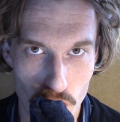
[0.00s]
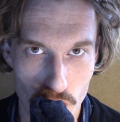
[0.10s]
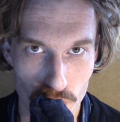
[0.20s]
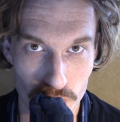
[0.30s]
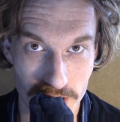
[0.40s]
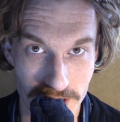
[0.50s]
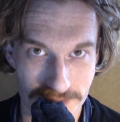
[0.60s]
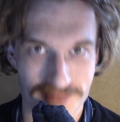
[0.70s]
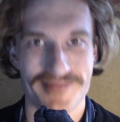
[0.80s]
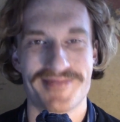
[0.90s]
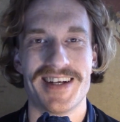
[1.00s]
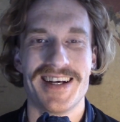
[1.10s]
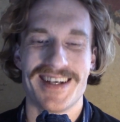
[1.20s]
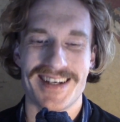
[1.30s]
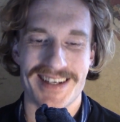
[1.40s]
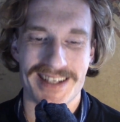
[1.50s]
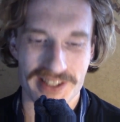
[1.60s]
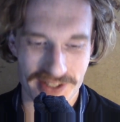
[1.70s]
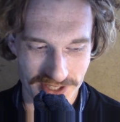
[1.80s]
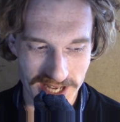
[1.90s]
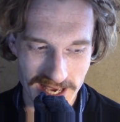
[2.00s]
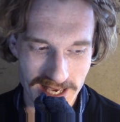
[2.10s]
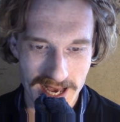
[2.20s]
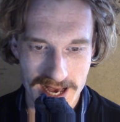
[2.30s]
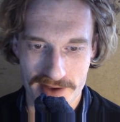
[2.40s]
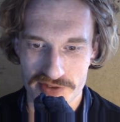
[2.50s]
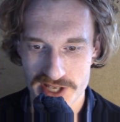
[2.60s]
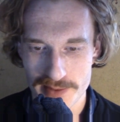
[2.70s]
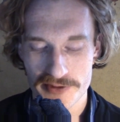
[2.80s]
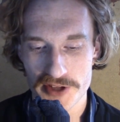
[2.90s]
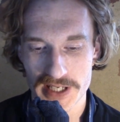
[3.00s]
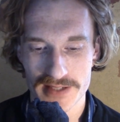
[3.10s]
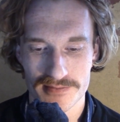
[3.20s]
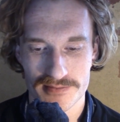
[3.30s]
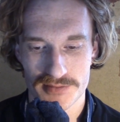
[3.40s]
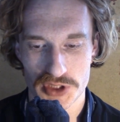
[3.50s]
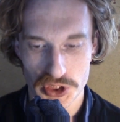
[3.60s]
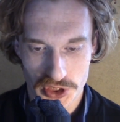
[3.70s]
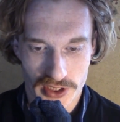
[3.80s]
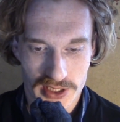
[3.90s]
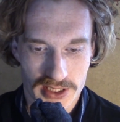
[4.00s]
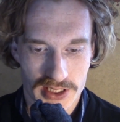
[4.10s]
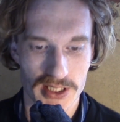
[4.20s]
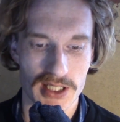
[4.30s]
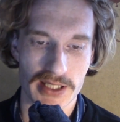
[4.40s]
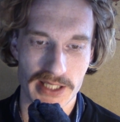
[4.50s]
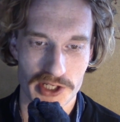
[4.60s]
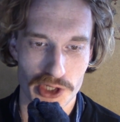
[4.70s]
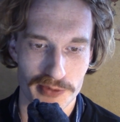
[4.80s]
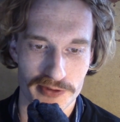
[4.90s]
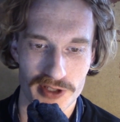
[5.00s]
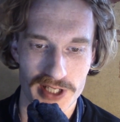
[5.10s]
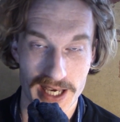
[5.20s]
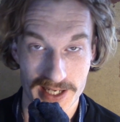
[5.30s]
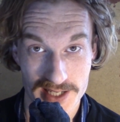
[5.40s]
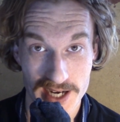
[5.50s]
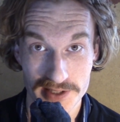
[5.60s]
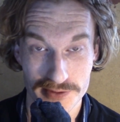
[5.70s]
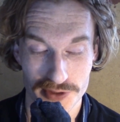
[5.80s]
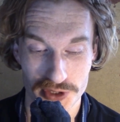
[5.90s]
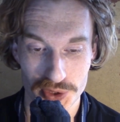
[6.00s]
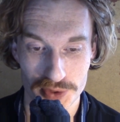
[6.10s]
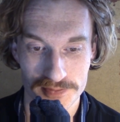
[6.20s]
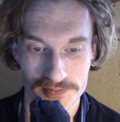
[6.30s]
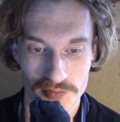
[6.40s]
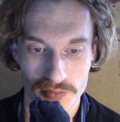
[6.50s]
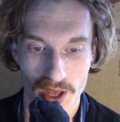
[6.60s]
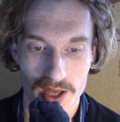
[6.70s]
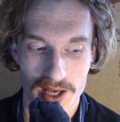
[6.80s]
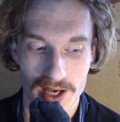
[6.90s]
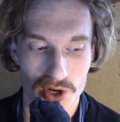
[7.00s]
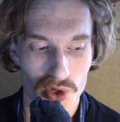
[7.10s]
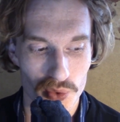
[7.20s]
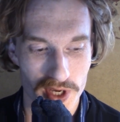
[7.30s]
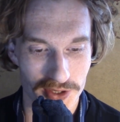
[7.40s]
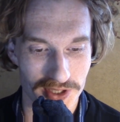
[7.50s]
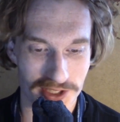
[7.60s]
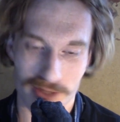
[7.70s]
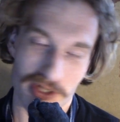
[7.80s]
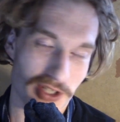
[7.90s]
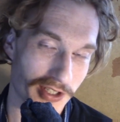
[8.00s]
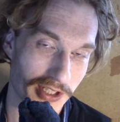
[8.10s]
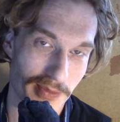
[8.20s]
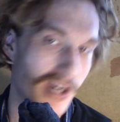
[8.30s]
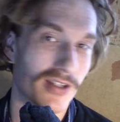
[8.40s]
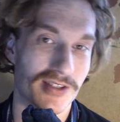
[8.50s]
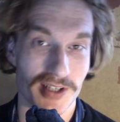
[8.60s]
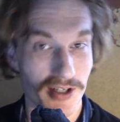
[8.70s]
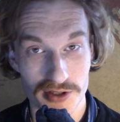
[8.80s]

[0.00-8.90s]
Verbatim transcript: Only. Today I have something short yet hopefully exciting for you we are going to be talking about